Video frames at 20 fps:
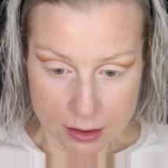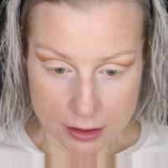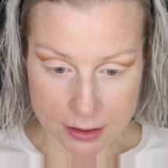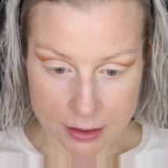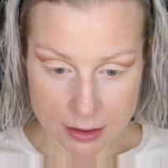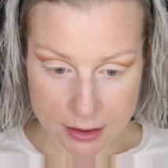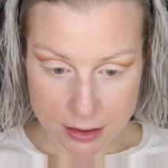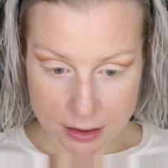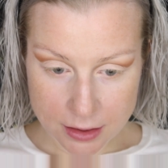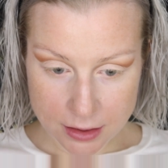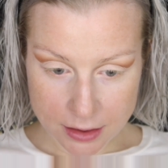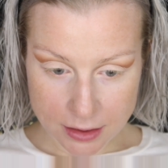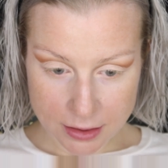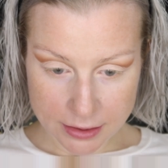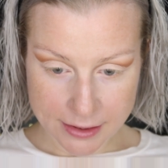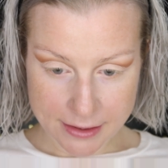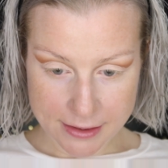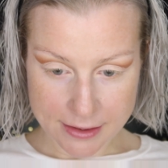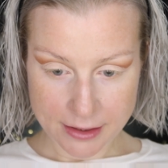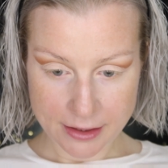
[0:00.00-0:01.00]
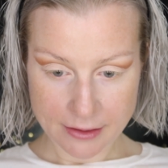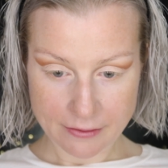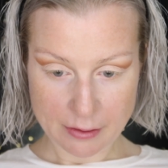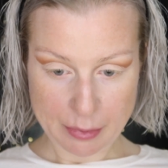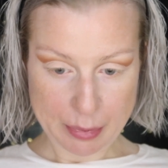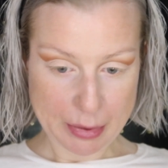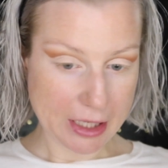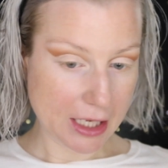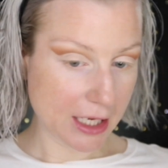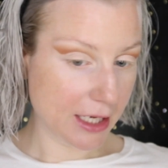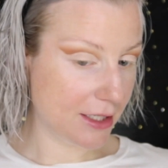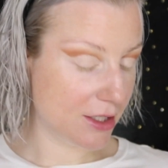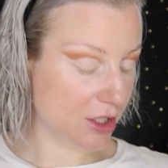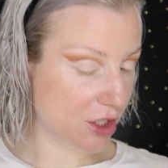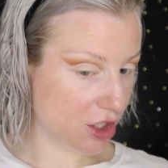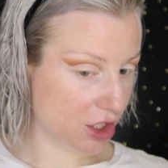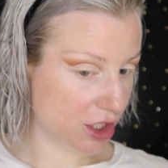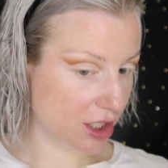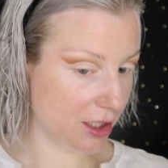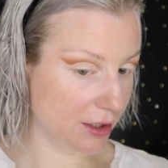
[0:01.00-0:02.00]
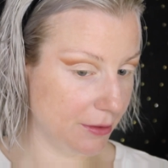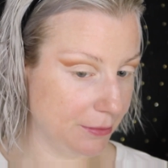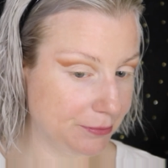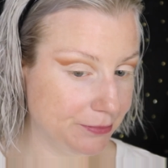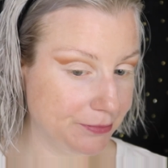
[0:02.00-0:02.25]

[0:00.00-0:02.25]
Oh, son of a bitch!